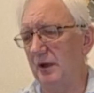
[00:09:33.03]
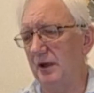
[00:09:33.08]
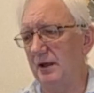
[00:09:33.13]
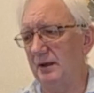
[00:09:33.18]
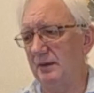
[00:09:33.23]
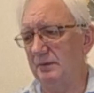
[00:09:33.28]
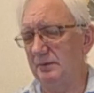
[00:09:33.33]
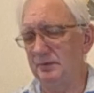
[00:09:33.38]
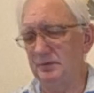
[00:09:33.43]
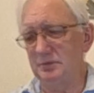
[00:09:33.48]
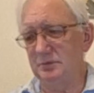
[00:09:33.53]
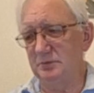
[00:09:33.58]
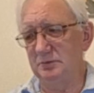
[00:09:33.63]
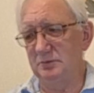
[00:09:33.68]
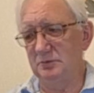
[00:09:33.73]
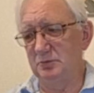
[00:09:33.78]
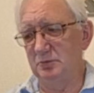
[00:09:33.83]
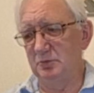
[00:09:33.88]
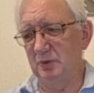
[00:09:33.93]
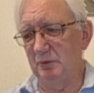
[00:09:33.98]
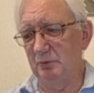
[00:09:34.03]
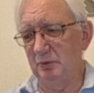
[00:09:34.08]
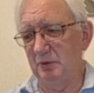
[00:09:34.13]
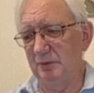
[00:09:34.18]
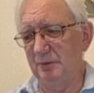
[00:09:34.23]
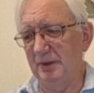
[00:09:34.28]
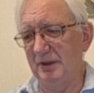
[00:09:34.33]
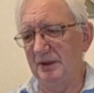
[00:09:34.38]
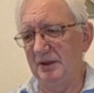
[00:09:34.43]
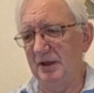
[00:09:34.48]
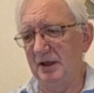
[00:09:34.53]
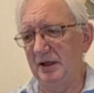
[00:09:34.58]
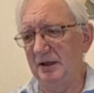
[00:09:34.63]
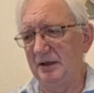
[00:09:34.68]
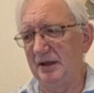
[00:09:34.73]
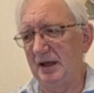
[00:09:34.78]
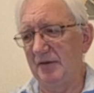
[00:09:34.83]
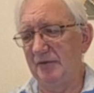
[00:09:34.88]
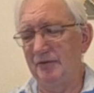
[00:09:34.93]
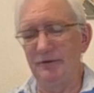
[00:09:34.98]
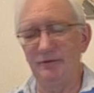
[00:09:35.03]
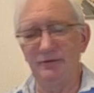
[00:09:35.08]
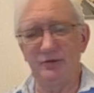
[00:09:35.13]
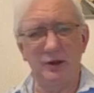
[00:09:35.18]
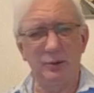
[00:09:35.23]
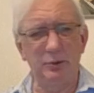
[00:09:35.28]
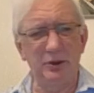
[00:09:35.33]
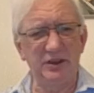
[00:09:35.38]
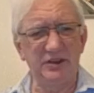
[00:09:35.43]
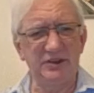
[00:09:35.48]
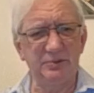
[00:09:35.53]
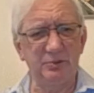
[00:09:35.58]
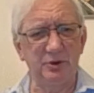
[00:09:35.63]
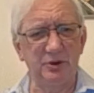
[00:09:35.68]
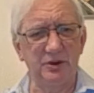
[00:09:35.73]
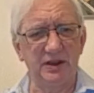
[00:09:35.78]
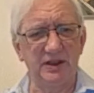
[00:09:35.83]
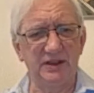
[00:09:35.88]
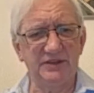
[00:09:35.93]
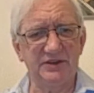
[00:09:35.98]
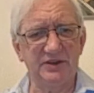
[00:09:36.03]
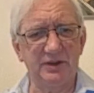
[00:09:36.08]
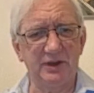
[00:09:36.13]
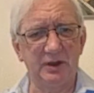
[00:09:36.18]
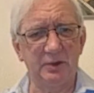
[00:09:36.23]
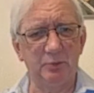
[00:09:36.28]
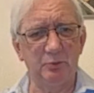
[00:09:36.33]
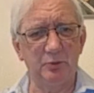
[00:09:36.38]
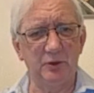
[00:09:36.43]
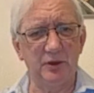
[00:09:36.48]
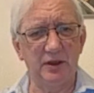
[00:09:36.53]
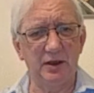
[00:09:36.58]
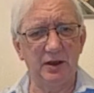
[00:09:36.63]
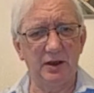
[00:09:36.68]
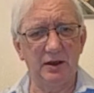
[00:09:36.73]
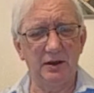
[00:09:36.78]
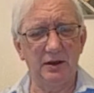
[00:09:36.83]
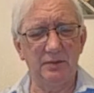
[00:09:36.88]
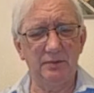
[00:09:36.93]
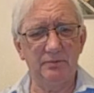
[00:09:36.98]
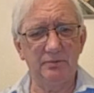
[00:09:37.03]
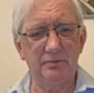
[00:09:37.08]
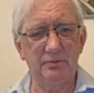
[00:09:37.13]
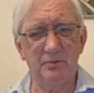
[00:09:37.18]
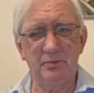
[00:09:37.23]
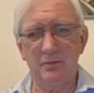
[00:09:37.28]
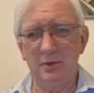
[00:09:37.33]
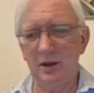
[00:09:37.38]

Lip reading: where we've been here now for 3 weeks, more or less, and we are